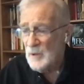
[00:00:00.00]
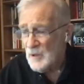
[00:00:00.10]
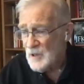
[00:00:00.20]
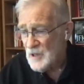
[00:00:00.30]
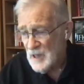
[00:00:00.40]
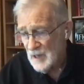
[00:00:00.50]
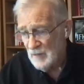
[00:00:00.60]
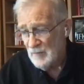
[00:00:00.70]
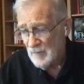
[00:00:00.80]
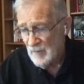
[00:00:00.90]
the world
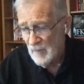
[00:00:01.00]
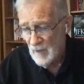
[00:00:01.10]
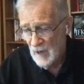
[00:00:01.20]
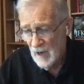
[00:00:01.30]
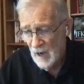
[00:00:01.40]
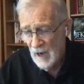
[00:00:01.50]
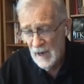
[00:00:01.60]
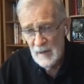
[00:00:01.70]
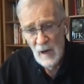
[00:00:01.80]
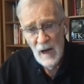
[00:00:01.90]
scene.
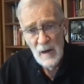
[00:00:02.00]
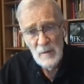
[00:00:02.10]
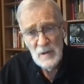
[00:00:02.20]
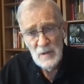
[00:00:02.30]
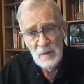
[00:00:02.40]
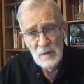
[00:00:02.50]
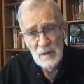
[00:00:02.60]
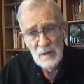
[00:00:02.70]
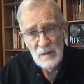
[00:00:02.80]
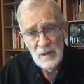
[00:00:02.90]
You know, I was
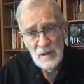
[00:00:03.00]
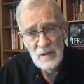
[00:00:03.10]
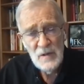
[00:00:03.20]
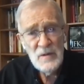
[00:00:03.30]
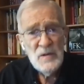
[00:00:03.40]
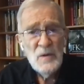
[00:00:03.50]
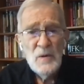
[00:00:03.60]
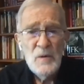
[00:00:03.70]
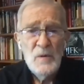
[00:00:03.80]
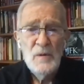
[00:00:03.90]
only six years
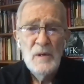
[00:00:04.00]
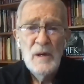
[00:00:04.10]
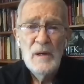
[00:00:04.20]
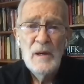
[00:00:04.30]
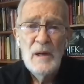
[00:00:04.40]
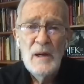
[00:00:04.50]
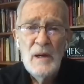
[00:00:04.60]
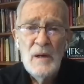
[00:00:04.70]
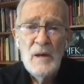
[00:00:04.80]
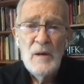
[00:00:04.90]
old
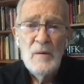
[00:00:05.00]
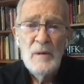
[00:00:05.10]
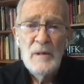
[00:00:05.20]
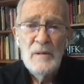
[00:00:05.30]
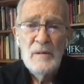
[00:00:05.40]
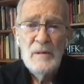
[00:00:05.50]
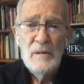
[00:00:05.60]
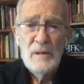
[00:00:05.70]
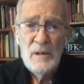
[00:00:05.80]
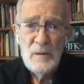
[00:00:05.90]
when
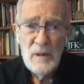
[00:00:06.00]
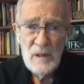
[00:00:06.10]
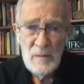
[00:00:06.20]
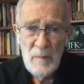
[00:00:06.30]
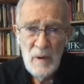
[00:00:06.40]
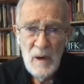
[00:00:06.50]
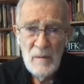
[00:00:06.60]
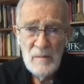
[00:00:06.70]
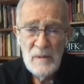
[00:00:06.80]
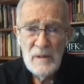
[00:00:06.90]
the U.S.
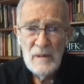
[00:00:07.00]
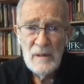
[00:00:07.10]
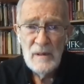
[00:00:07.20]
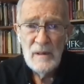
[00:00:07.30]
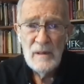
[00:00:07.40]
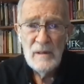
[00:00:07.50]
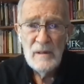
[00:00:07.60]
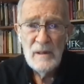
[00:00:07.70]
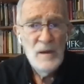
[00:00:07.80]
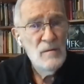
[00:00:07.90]
bombed
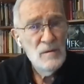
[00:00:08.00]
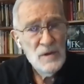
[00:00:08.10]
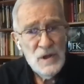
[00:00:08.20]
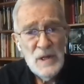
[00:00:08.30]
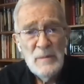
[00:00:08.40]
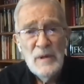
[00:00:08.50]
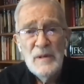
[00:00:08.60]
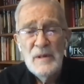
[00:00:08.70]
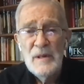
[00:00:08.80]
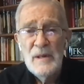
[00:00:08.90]

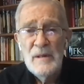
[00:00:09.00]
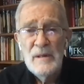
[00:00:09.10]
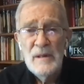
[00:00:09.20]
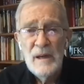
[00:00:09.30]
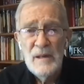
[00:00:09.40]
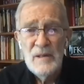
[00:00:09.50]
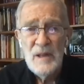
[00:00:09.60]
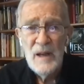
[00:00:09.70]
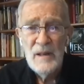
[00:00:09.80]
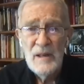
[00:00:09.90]
Hiroshima and
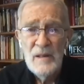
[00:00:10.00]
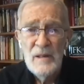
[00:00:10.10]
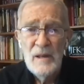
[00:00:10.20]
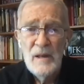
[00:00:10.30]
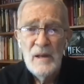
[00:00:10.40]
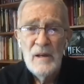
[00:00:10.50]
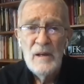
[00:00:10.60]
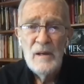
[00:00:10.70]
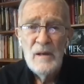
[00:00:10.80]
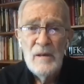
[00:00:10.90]
Nagasaki
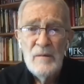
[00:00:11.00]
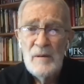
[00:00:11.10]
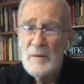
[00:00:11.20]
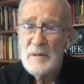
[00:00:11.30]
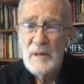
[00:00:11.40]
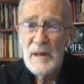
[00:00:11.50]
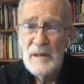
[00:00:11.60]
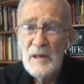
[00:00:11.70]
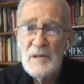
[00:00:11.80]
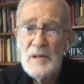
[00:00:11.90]
when it was
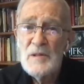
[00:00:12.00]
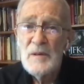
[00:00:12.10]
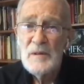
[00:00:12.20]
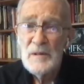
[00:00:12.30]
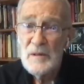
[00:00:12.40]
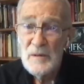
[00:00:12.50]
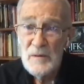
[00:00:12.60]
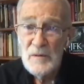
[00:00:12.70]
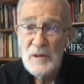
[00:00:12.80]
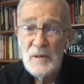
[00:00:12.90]
not necessary to
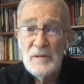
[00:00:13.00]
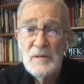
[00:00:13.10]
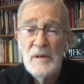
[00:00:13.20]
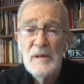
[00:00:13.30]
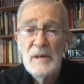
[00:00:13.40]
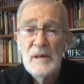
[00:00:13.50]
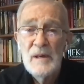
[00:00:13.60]
do so.